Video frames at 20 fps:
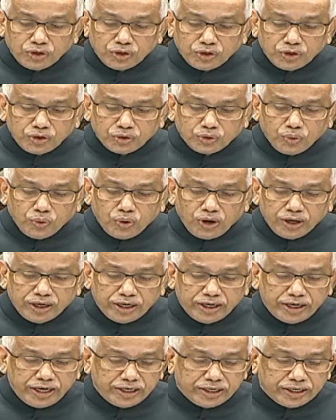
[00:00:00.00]

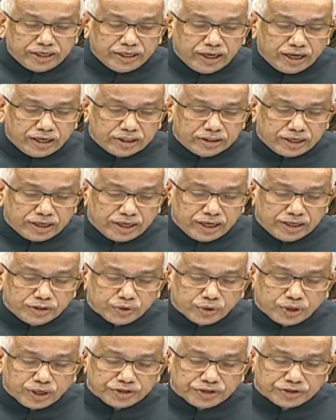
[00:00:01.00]
other
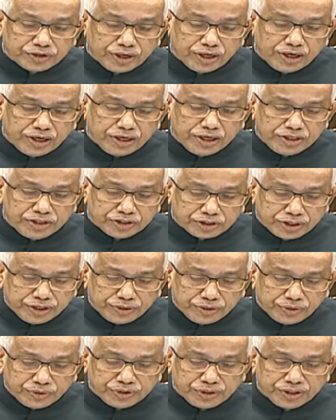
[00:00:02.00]
educational
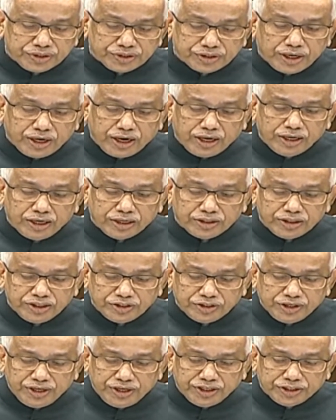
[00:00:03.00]
institutions under
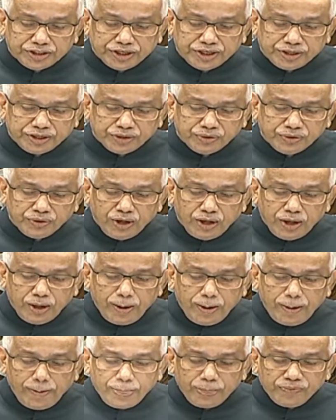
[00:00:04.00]
this initiative
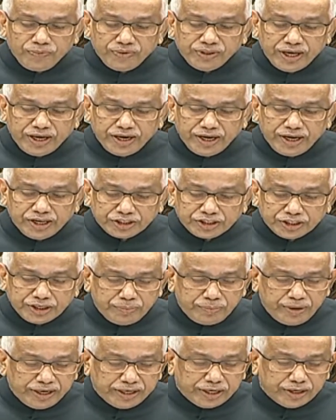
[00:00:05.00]
with an
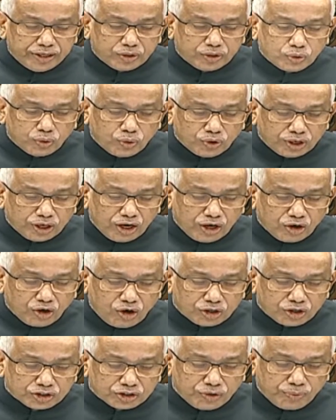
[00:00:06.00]
estimated total
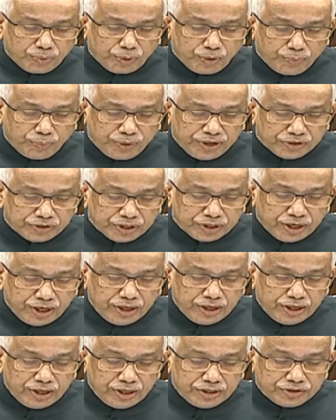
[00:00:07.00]
cost of rupees
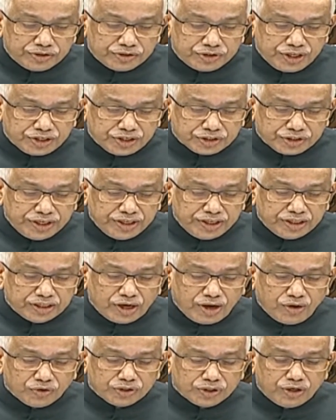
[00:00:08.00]

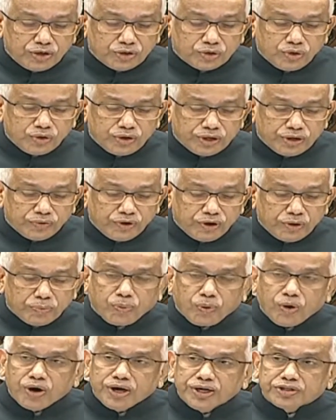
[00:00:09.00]

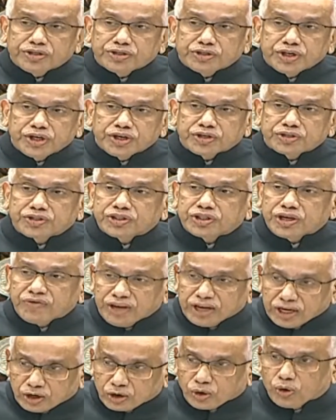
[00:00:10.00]

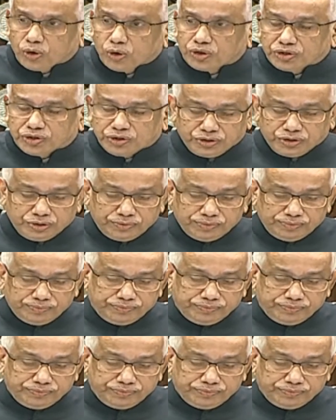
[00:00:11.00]
16,021.67 crores.